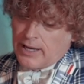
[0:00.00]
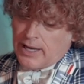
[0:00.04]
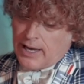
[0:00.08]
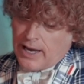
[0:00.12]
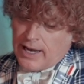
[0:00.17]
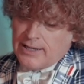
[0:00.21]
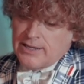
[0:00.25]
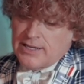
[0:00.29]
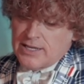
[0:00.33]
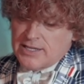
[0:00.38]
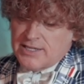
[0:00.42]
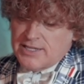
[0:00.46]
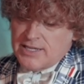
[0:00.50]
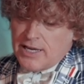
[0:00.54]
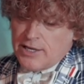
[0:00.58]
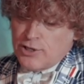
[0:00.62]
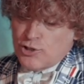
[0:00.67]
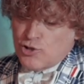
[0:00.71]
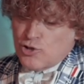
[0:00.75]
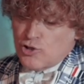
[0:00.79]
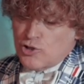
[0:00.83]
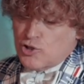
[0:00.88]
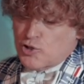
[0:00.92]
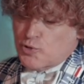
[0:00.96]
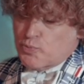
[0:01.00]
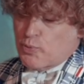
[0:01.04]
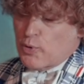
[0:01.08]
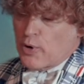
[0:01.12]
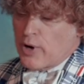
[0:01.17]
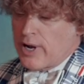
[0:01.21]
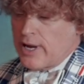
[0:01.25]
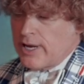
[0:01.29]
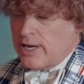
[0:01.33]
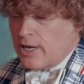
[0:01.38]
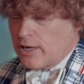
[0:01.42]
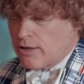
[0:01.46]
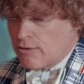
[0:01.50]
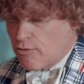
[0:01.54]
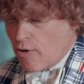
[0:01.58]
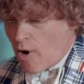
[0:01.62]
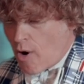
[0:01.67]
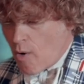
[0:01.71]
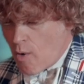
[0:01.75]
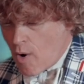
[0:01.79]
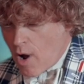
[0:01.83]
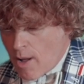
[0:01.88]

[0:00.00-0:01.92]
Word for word: and the seed should spring and grow